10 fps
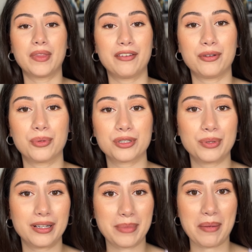you watched one of
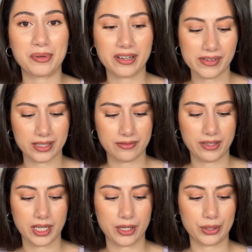my previous
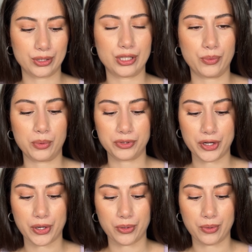videos, you will
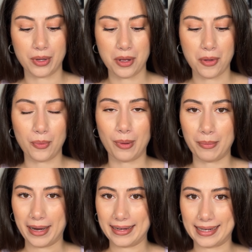know what my
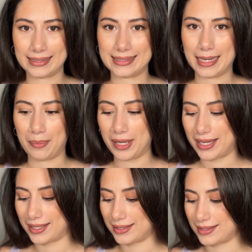next step
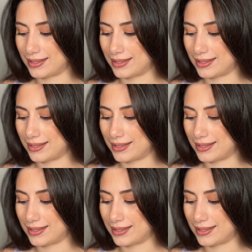is.